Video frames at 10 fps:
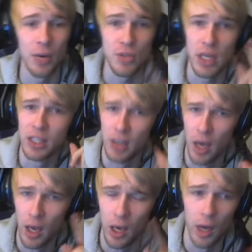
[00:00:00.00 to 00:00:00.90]
I was like,
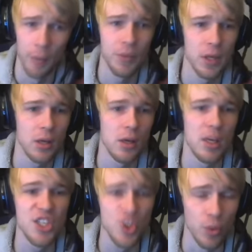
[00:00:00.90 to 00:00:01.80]
yeah,
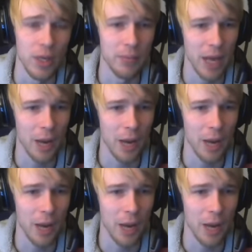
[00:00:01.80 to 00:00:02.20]
sweet, man.